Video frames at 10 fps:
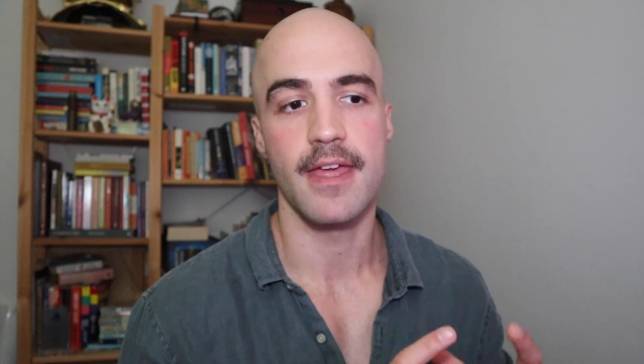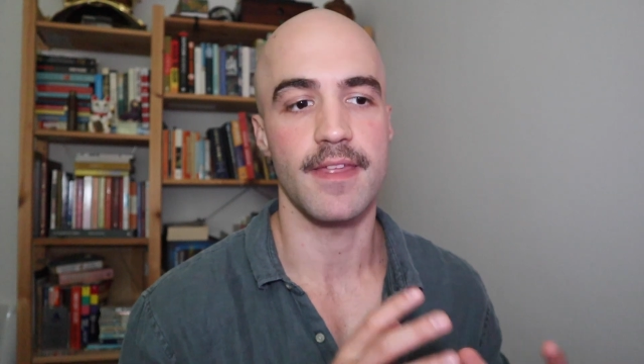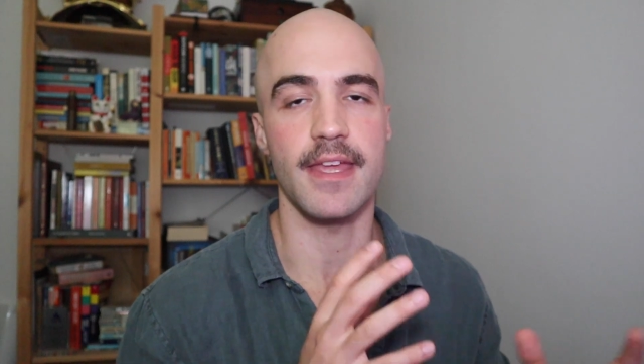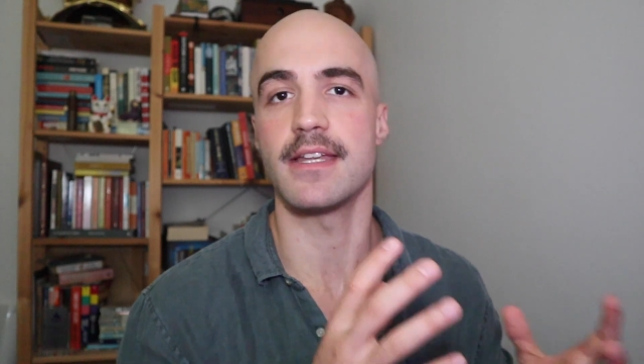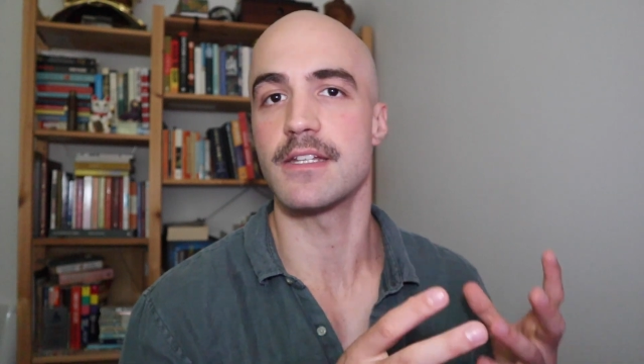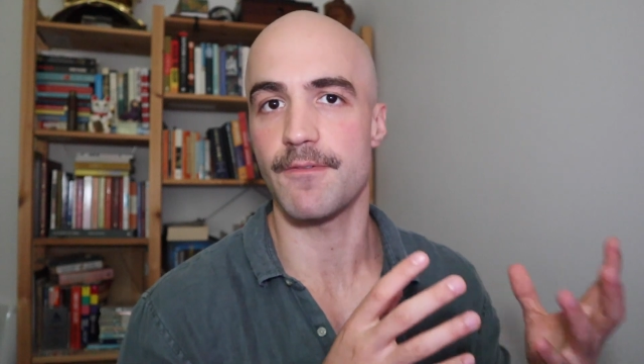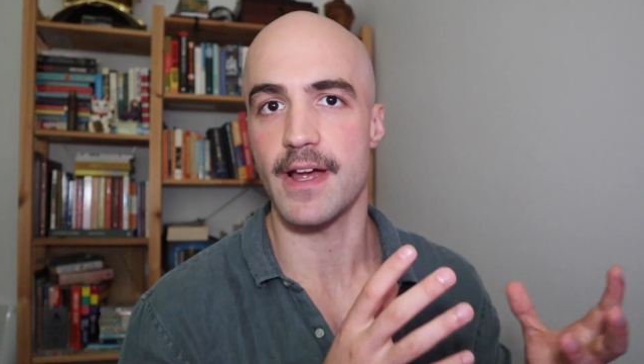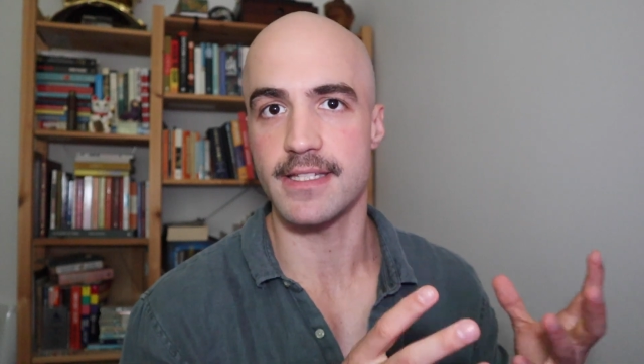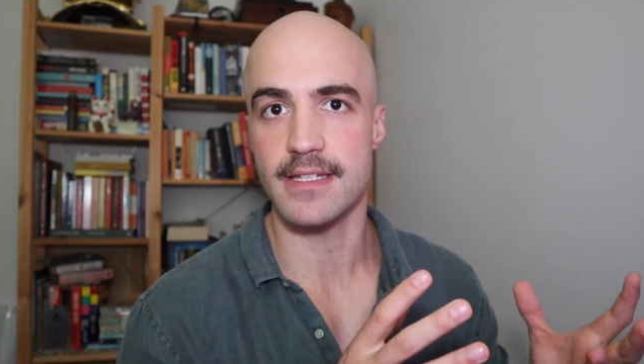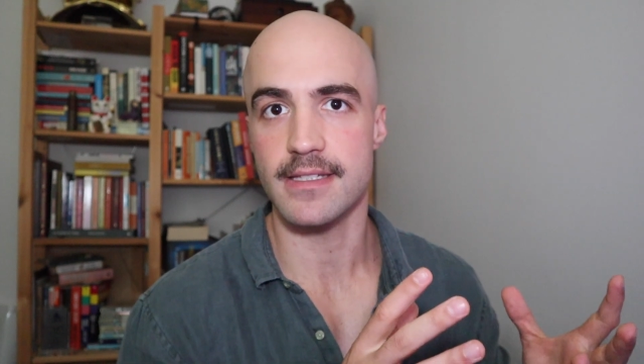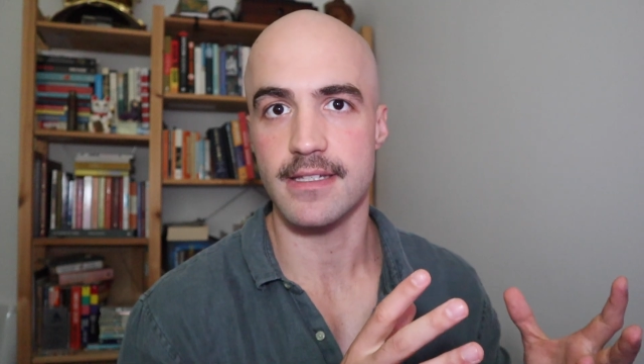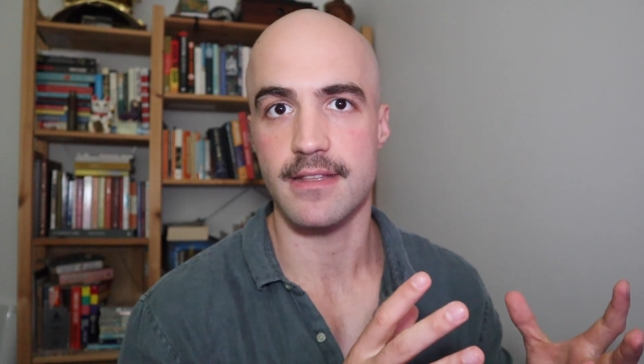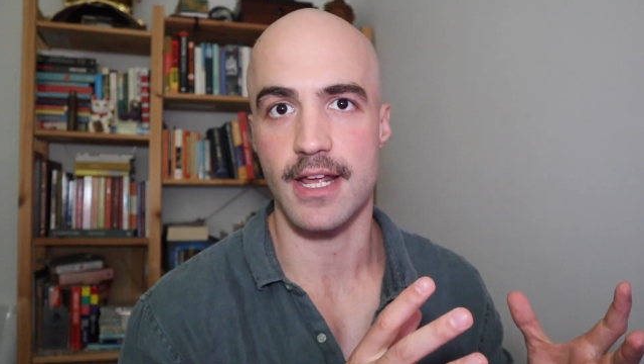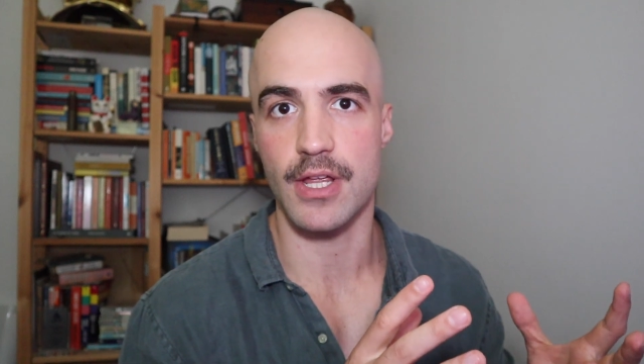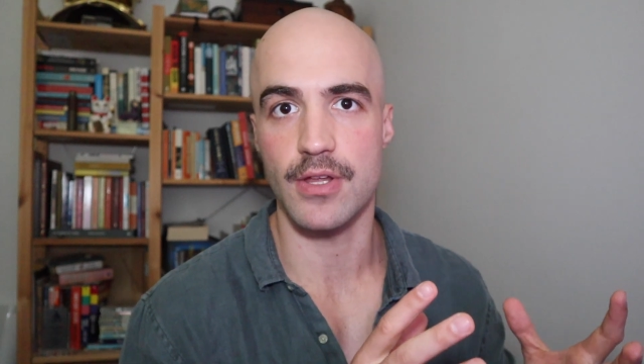the interfaces
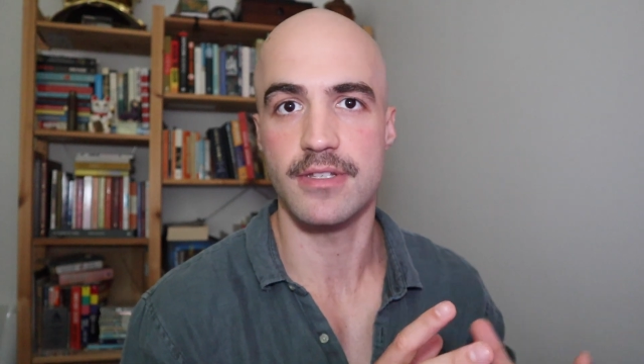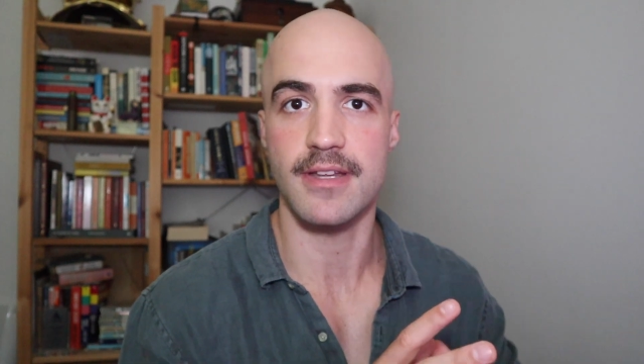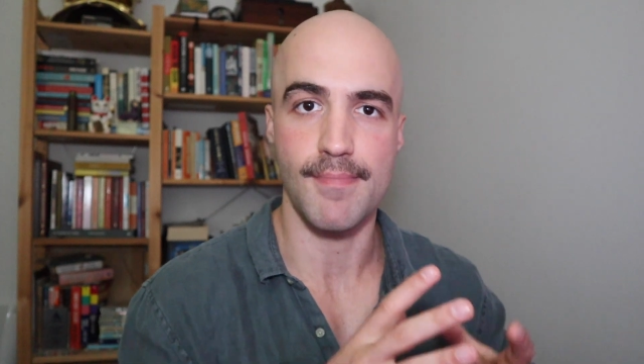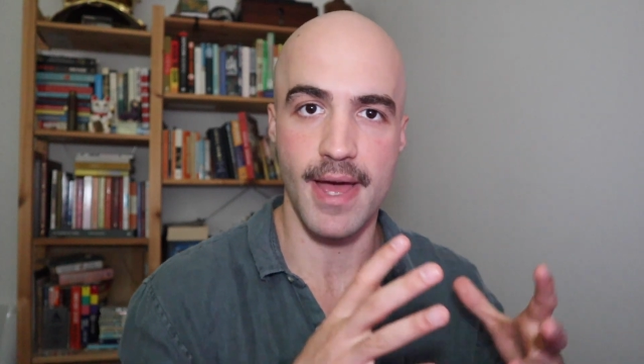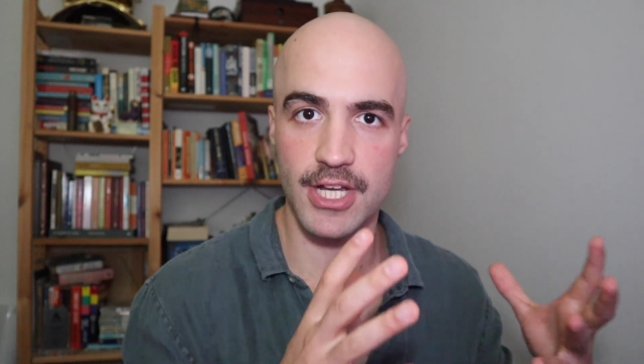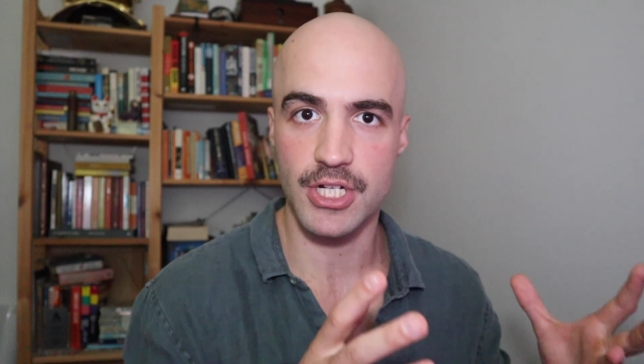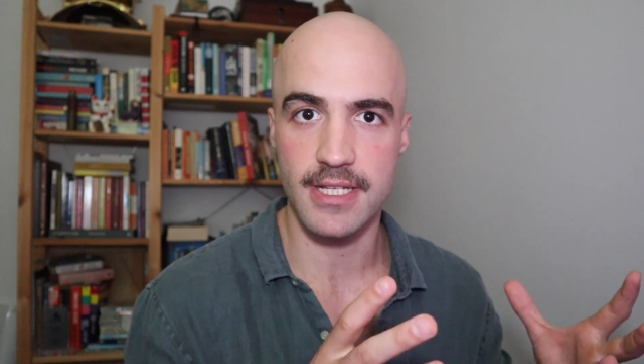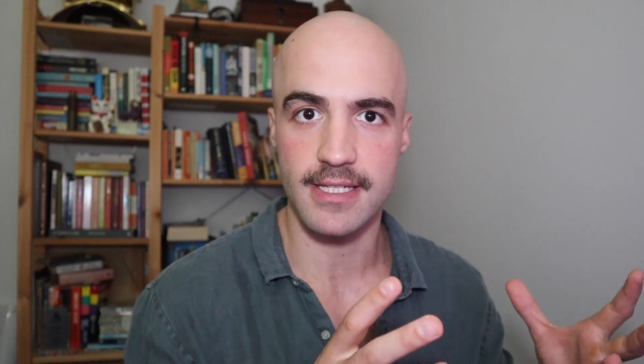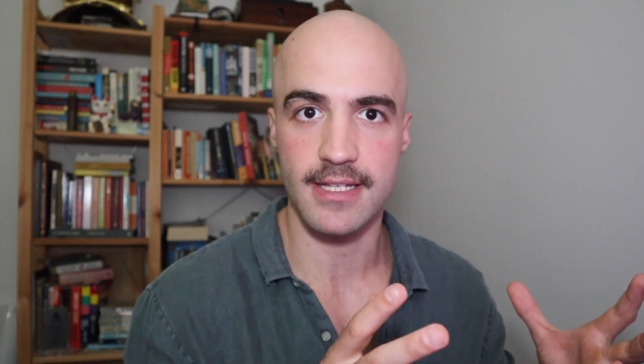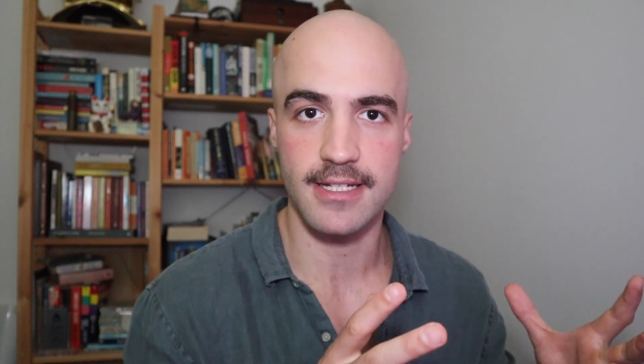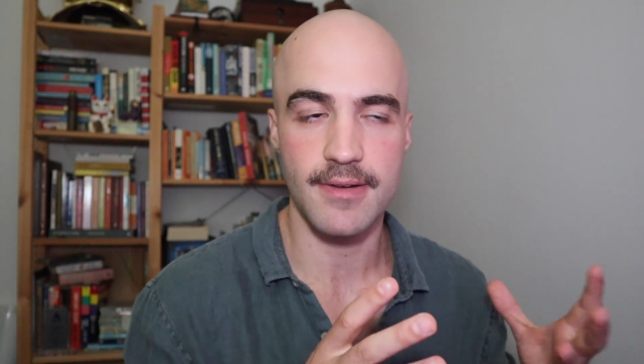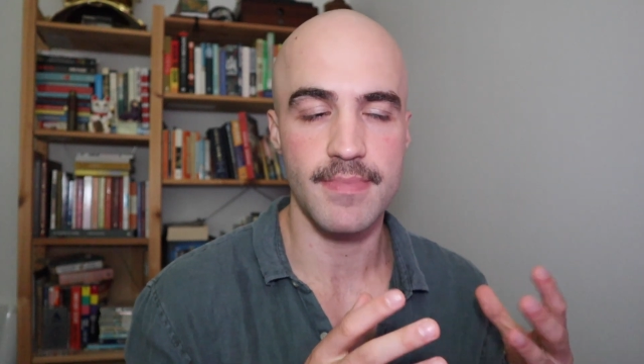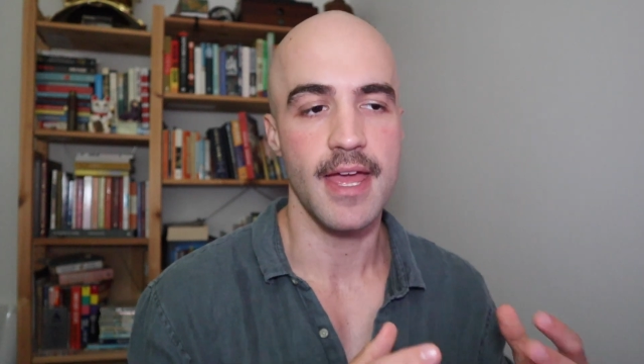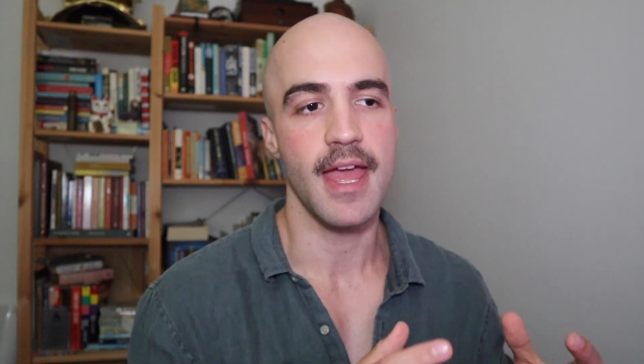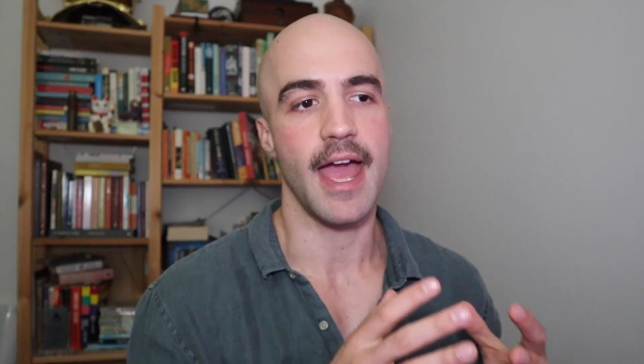that are used to manage this system,